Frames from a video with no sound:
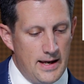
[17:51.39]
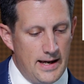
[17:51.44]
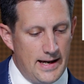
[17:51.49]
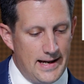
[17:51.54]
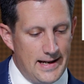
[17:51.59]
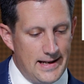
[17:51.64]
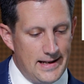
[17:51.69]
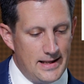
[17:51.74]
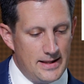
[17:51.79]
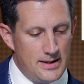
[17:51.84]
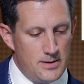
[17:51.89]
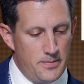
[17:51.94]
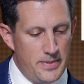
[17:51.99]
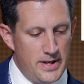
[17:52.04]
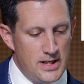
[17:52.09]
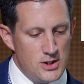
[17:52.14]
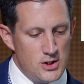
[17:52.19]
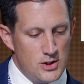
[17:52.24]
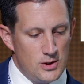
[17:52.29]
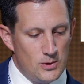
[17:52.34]
The
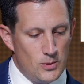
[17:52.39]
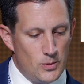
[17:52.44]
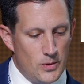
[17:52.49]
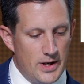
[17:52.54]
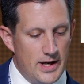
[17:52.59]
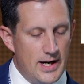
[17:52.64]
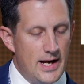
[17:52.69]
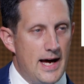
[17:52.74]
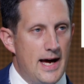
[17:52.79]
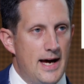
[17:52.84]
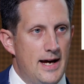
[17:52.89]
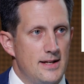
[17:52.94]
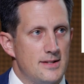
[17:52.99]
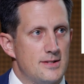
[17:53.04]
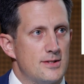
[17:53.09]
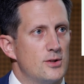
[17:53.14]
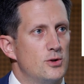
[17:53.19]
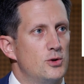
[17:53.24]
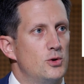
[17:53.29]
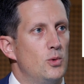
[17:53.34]
patient were
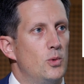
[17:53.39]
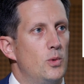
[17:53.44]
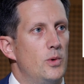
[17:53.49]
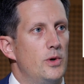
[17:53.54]
asked to